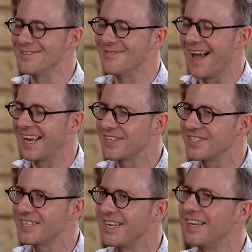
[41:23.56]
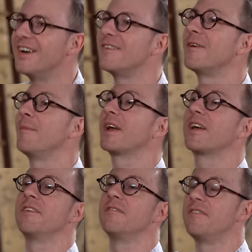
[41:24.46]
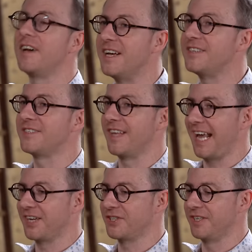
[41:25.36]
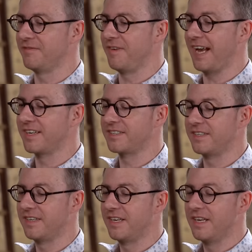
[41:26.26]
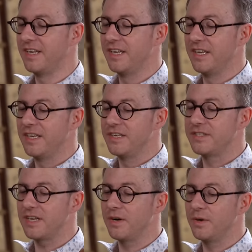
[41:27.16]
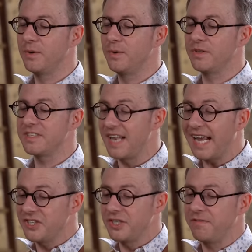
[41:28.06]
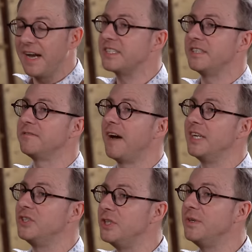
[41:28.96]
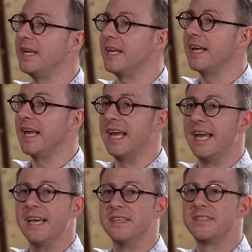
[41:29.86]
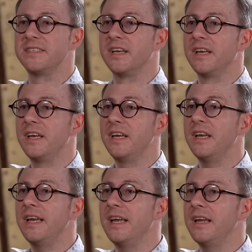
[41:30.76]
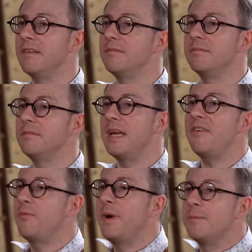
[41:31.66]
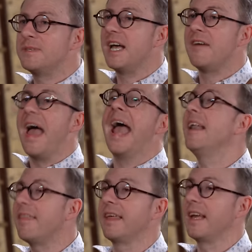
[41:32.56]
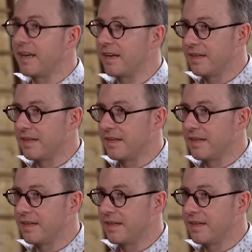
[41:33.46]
effect from a converse selection effect. So the selection effect in fine-tuning is, if we observe anything,